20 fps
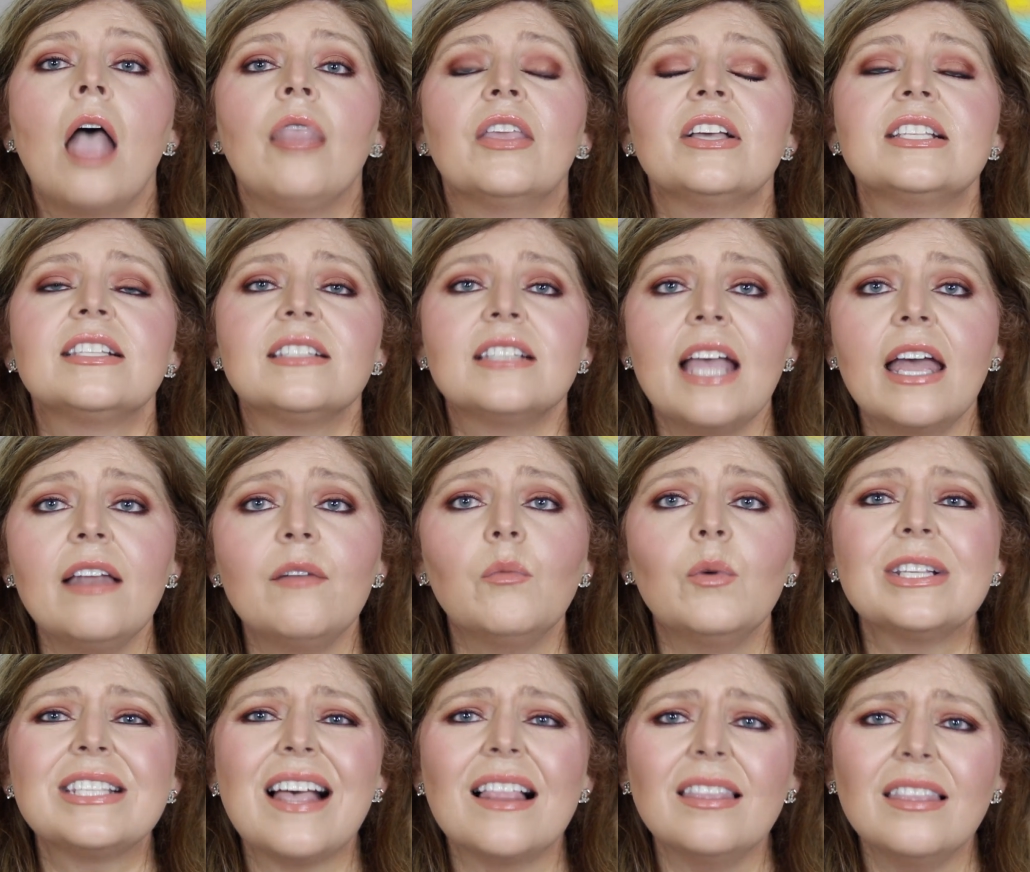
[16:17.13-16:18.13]
The scent
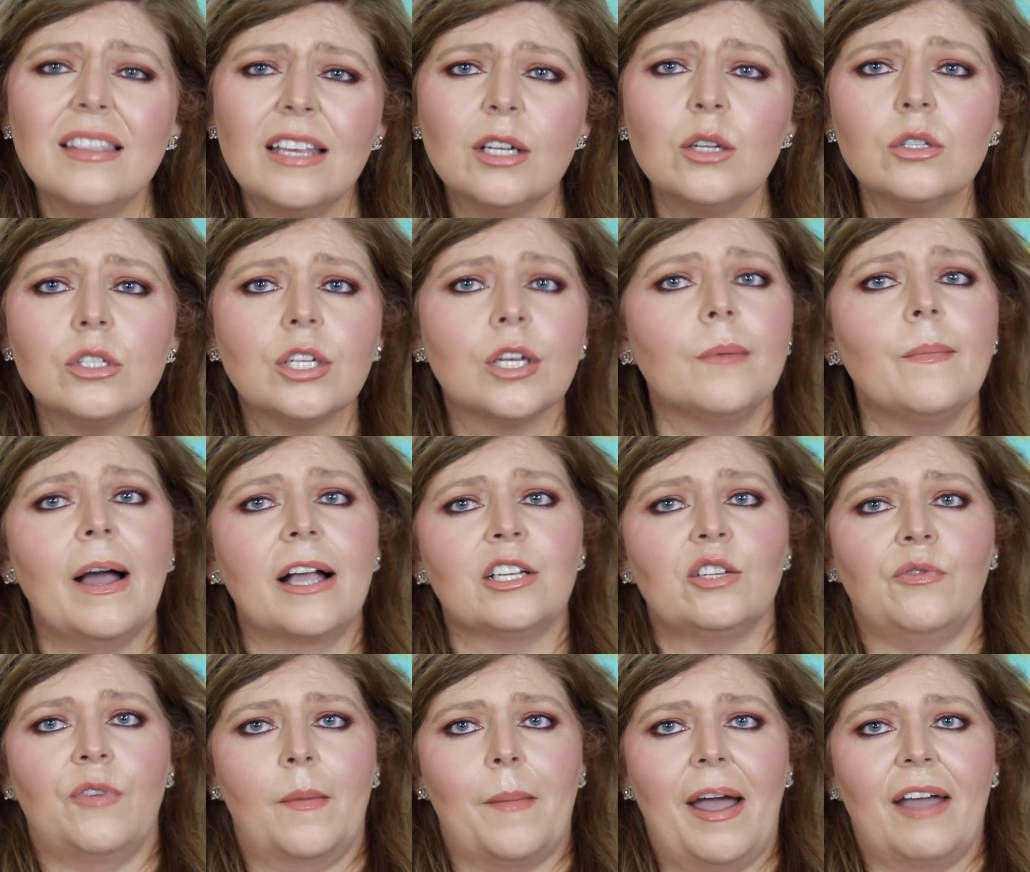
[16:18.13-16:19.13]
was a little too
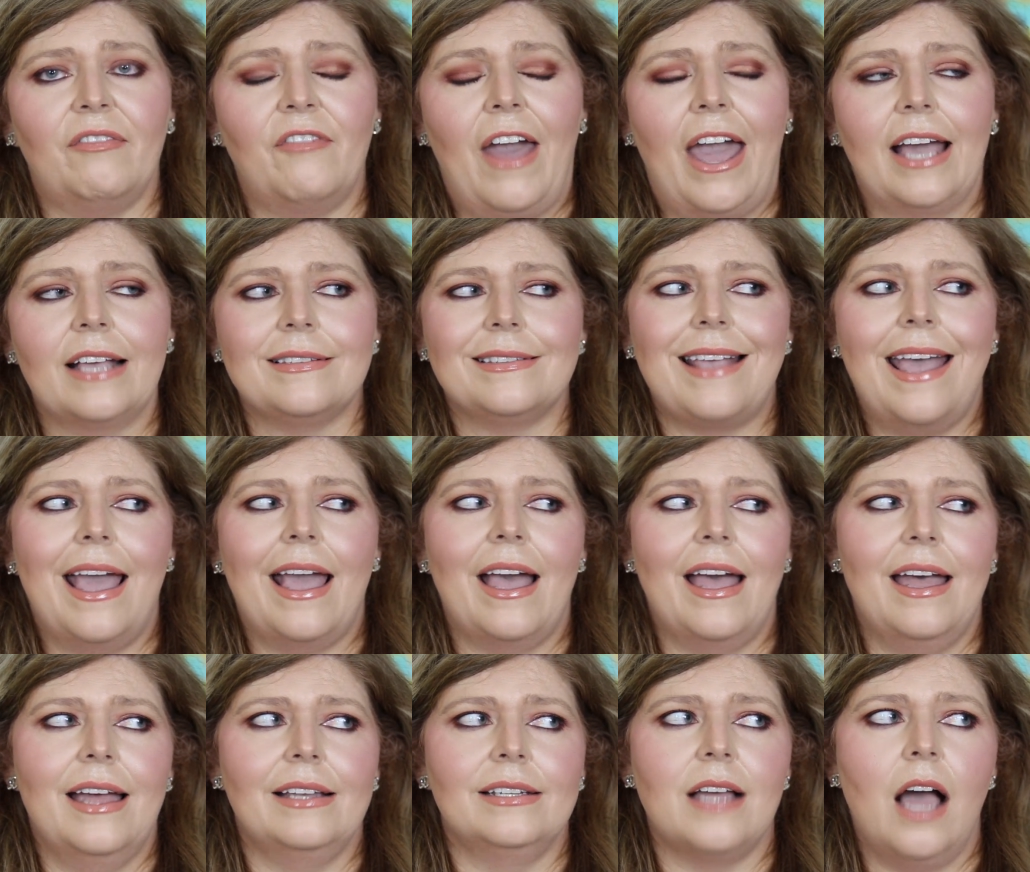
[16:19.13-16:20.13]
much for my face,
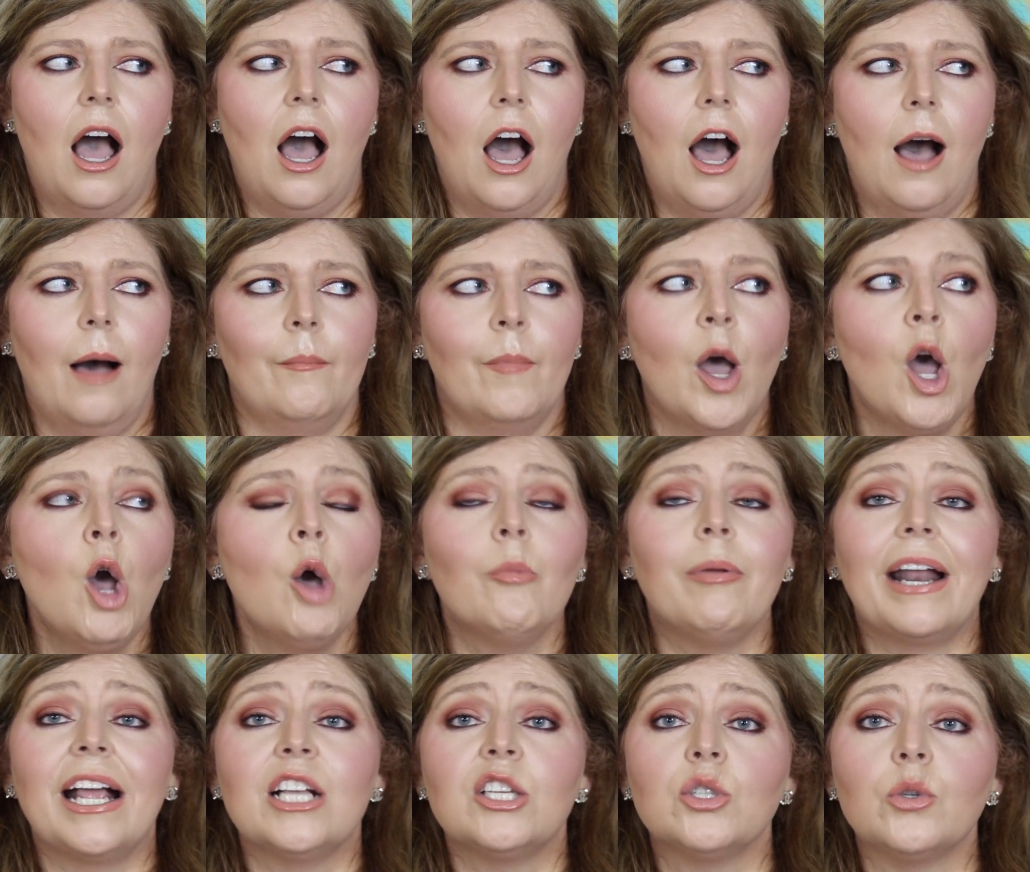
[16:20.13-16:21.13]
and
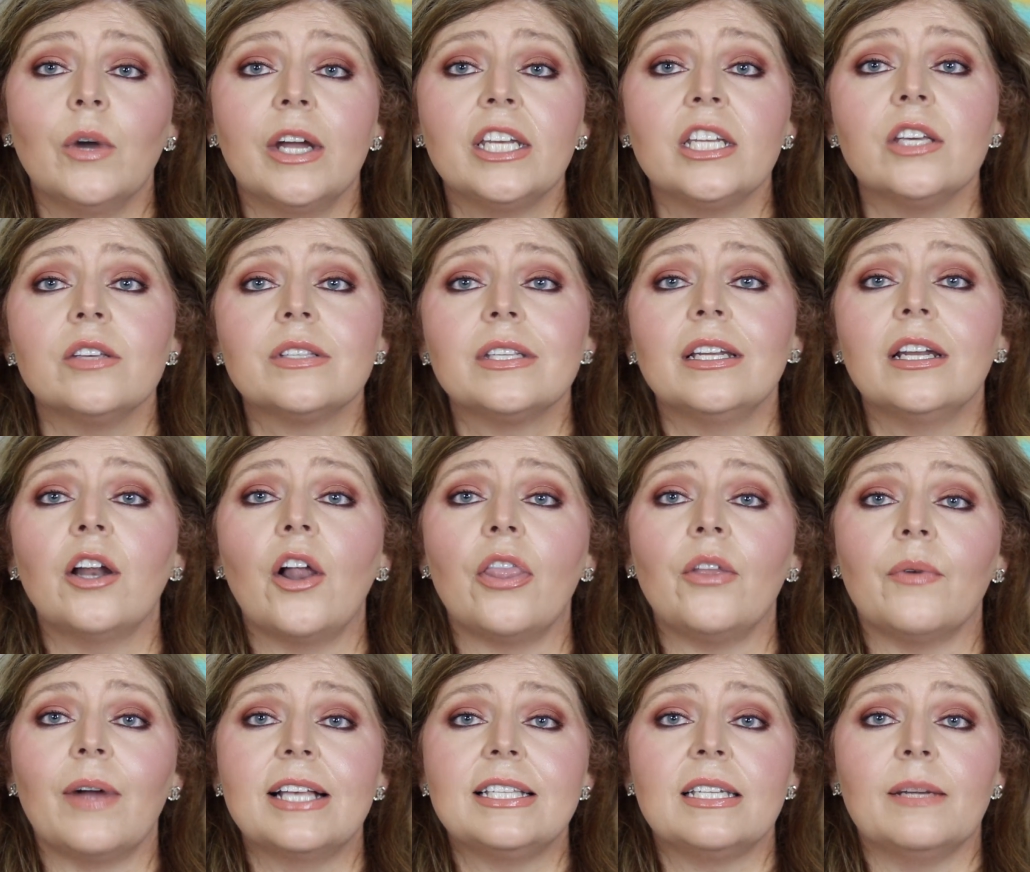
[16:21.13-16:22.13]
but I enjoyed using it on
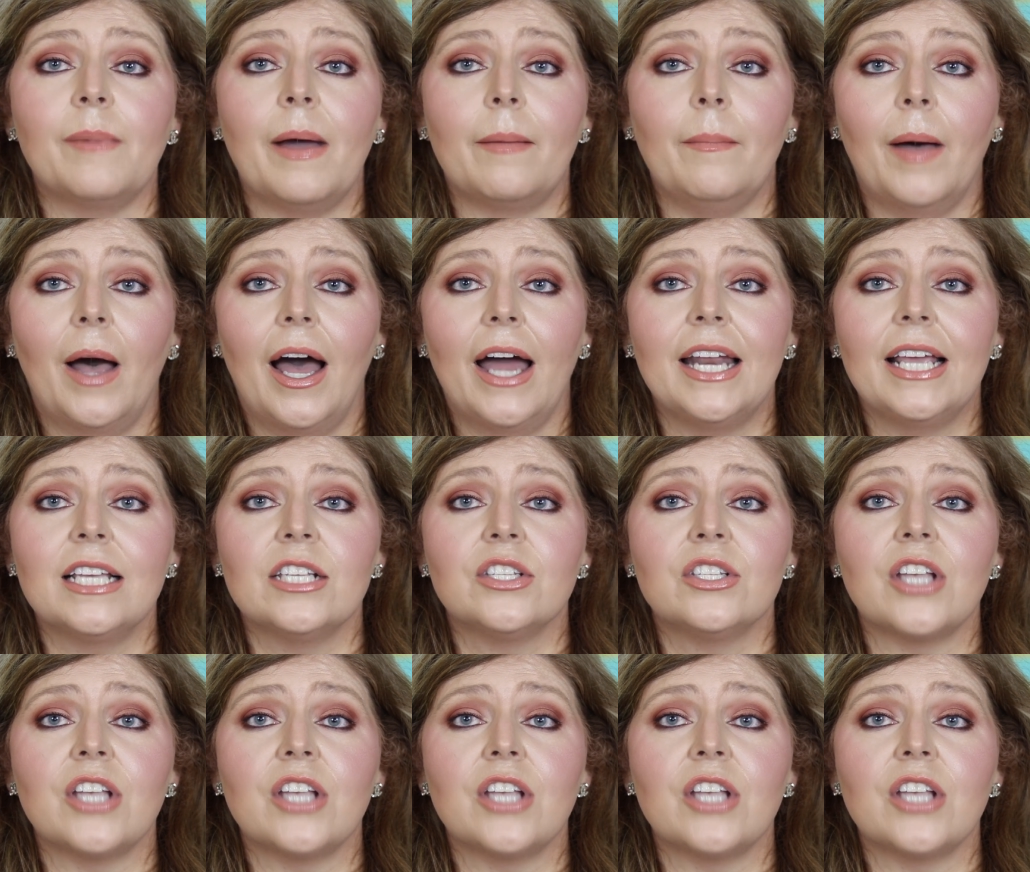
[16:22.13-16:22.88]
the rest of my body.